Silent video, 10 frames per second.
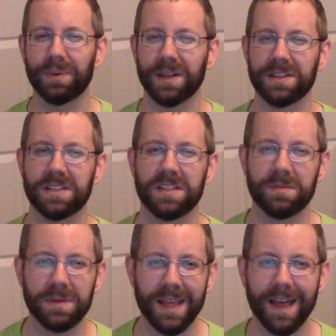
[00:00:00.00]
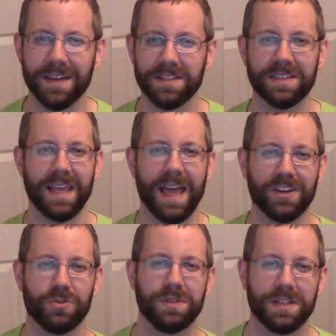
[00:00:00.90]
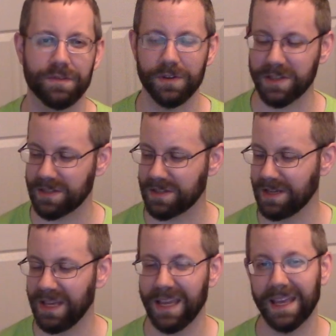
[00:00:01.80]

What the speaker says: but to be honest, the actual difference